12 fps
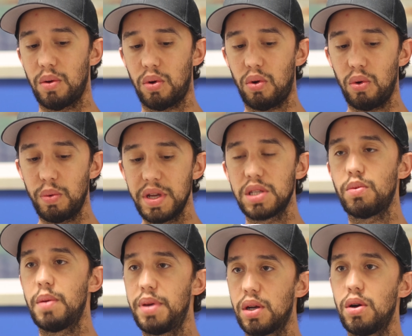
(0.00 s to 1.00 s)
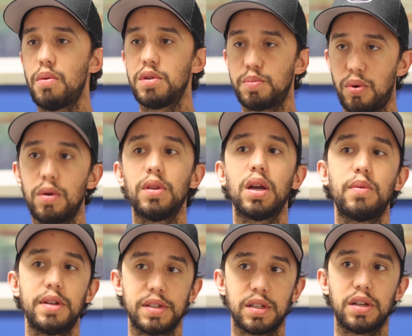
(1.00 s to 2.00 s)
The whole reason why Bitcoin was born, like
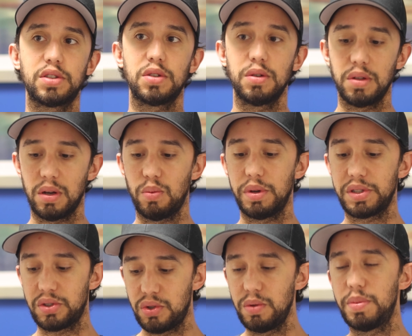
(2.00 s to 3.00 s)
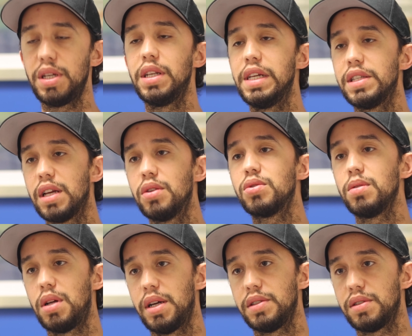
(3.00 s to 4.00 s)
we discussed earlier, was to be
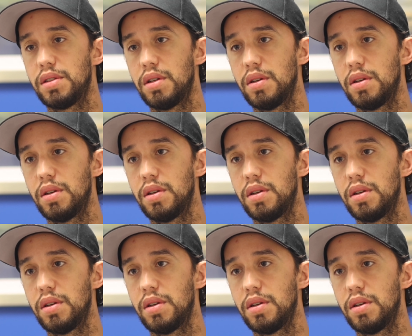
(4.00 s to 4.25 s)
decentralized.